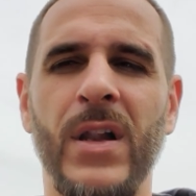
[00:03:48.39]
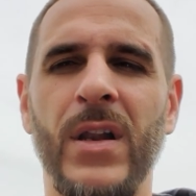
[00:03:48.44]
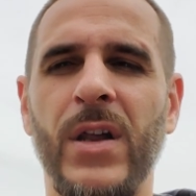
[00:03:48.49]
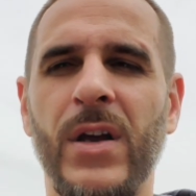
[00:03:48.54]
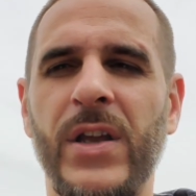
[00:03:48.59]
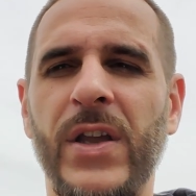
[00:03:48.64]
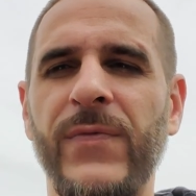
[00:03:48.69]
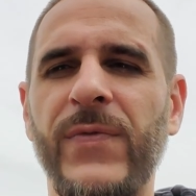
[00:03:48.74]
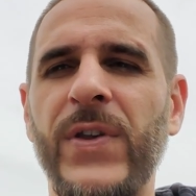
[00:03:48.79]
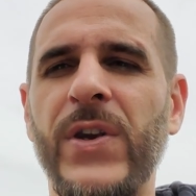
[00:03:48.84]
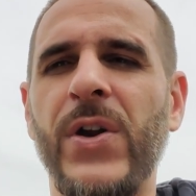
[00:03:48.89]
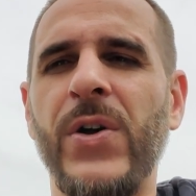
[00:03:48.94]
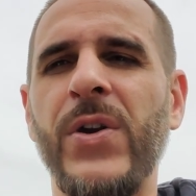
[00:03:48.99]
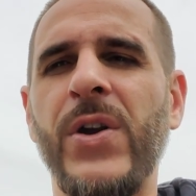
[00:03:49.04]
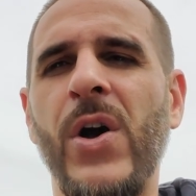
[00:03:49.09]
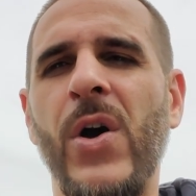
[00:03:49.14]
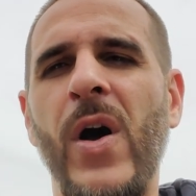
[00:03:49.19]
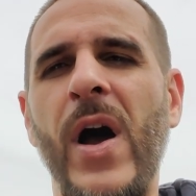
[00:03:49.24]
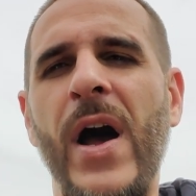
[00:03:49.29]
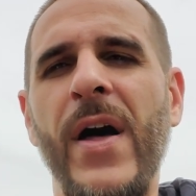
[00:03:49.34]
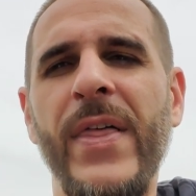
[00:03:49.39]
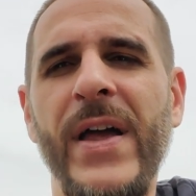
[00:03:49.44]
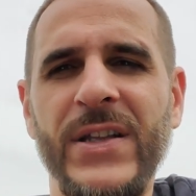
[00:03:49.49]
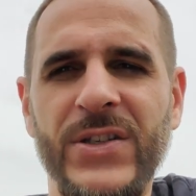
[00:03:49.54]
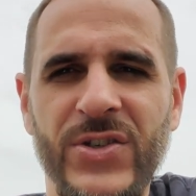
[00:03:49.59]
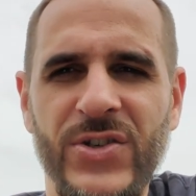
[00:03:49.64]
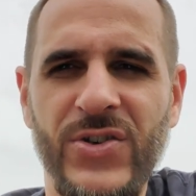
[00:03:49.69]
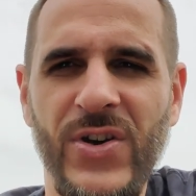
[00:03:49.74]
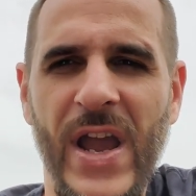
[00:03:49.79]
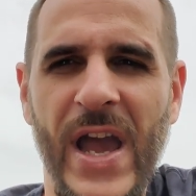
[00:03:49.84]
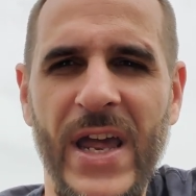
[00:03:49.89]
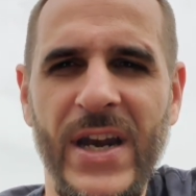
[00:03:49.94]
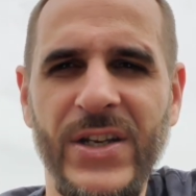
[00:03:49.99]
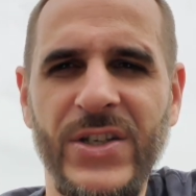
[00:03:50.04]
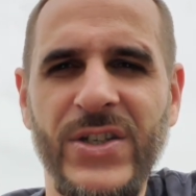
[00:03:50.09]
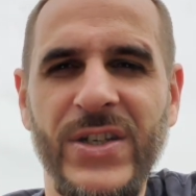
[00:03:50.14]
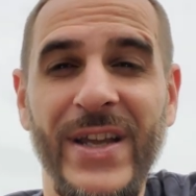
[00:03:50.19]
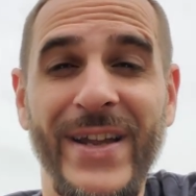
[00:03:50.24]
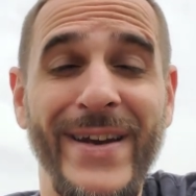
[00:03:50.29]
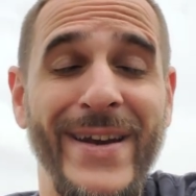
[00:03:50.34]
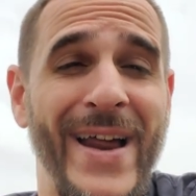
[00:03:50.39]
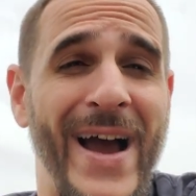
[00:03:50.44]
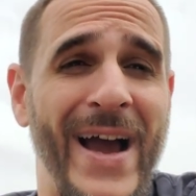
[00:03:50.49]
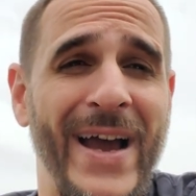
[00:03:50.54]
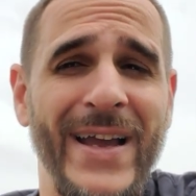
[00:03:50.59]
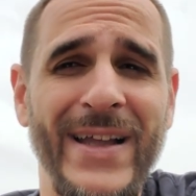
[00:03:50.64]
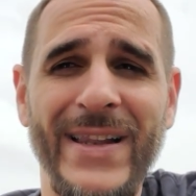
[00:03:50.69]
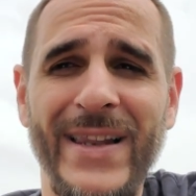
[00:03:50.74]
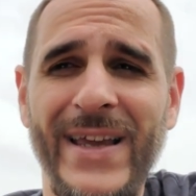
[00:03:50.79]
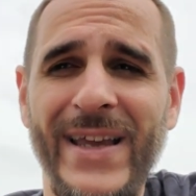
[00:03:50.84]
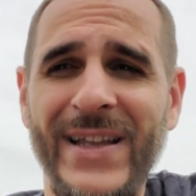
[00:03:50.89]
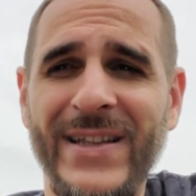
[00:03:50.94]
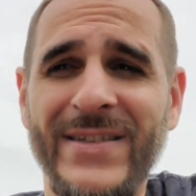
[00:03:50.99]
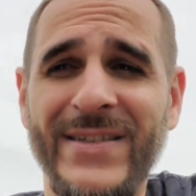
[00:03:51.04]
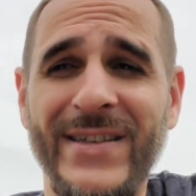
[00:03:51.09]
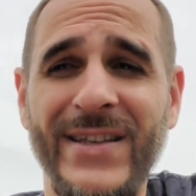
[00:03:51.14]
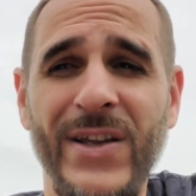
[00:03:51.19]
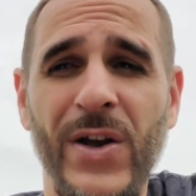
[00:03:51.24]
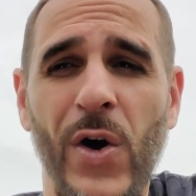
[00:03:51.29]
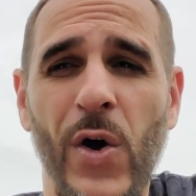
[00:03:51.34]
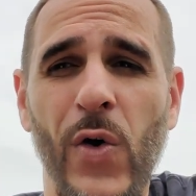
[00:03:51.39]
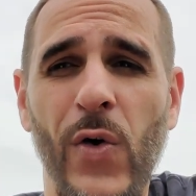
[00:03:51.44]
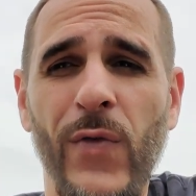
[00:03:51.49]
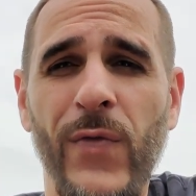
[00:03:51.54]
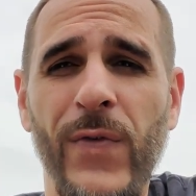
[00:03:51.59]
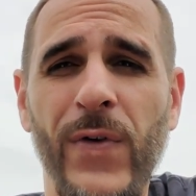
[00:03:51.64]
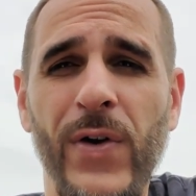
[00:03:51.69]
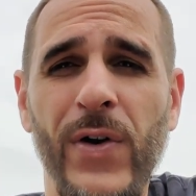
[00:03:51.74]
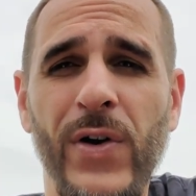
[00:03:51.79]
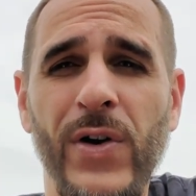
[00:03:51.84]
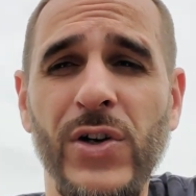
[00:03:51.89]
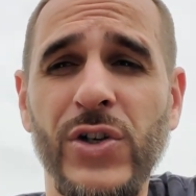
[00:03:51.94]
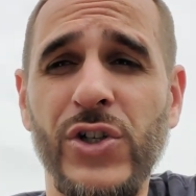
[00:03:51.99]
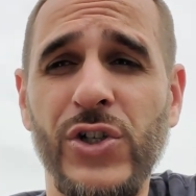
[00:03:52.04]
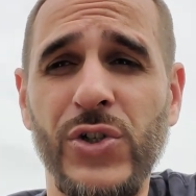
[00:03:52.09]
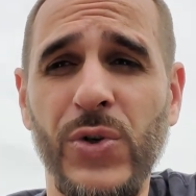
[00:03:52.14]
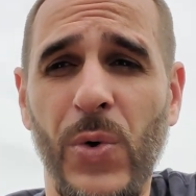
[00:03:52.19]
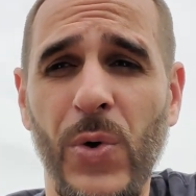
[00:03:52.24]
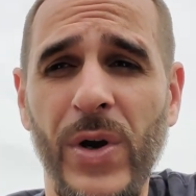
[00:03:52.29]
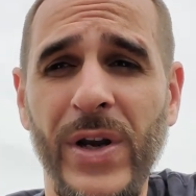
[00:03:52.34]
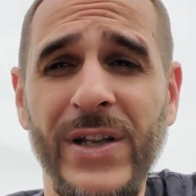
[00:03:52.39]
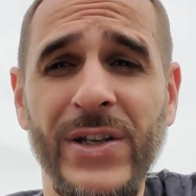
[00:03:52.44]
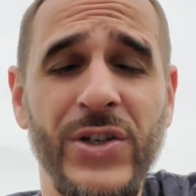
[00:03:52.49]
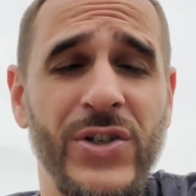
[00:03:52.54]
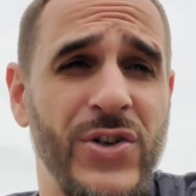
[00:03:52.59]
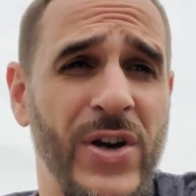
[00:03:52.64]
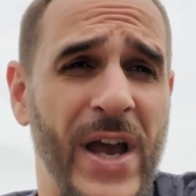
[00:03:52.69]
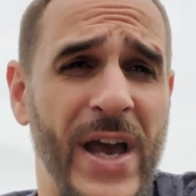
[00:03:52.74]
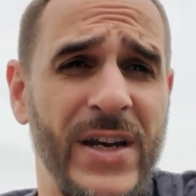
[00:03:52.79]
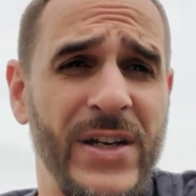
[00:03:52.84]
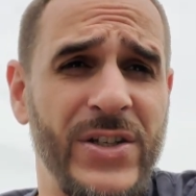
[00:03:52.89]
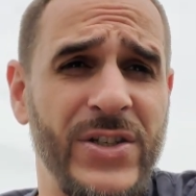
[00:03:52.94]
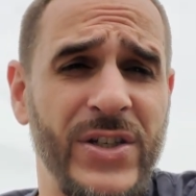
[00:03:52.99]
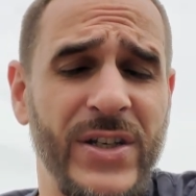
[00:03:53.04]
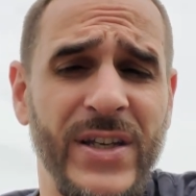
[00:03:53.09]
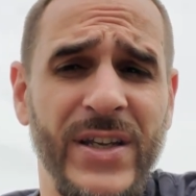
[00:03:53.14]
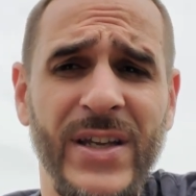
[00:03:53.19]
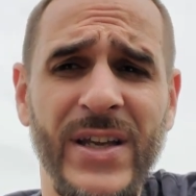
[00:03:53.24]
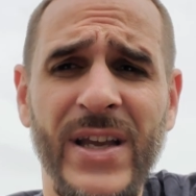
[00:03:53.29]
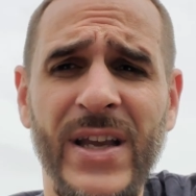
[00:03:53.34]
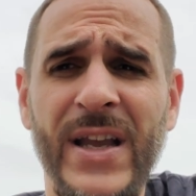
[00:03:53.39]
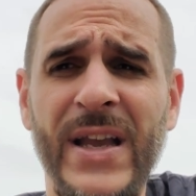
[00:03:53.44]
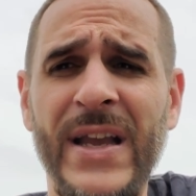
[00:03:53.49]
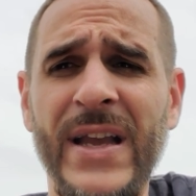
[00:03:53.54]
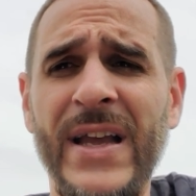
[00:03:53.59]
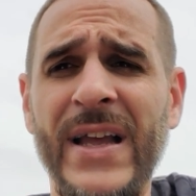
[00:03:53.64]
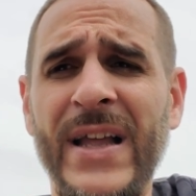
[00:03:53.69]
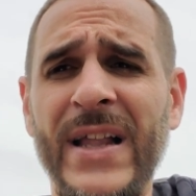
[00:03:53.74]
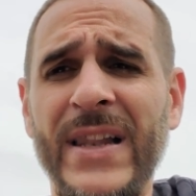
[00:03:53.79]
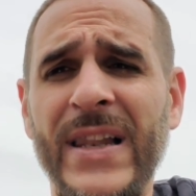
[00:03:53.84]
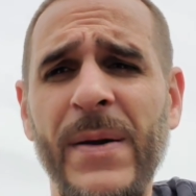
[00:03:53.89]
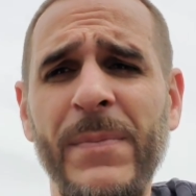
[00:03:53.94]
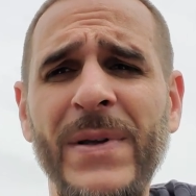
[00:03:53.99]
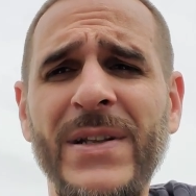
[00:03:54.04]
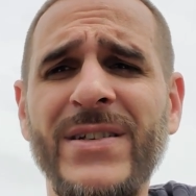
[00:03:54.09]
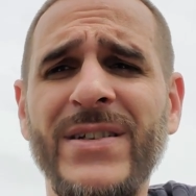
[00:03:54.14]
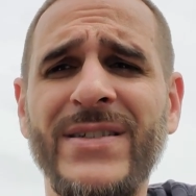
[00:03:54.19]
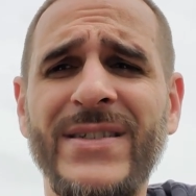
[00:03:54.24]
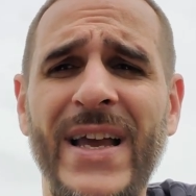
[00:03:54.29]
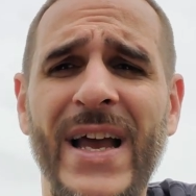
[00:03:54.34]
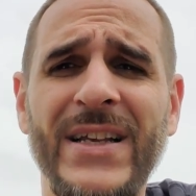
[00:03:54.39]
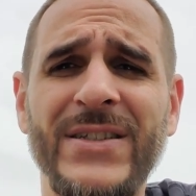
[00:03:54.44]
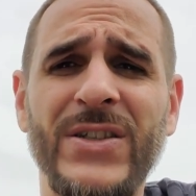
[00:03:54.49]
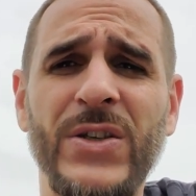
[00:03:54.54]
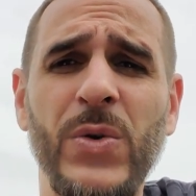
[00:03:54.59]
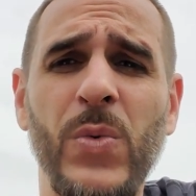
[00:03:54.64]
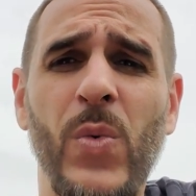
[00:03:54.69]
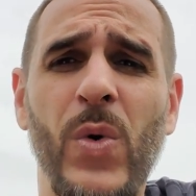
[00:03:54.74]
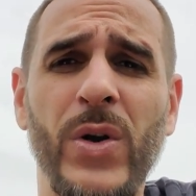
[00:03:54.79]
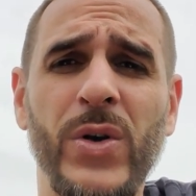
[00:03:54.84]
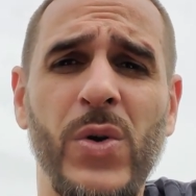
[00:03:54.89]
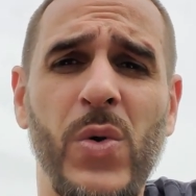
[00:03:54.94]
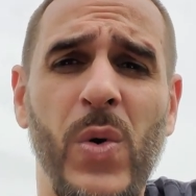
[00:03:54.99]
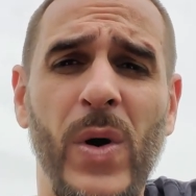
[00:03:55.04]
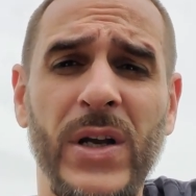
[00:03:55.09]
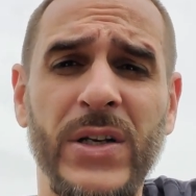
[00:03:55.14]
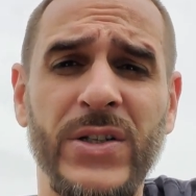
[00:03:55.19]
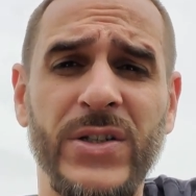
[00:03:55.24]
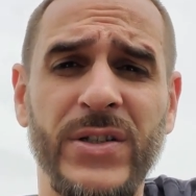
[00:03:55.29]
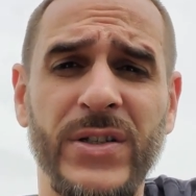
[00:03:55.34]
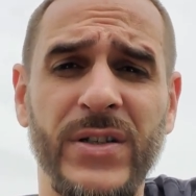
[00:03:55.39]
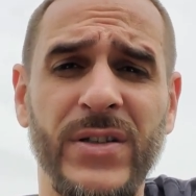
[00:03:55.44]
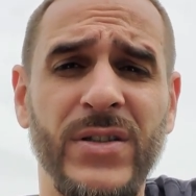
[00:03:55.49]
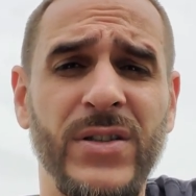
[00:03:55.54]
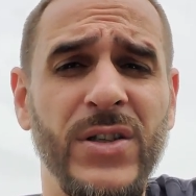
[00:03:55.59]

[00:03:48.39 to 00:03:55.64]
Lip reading: Look, if you don't know how that strategy annihilates the over-shorting strategy, let me just ask you one question.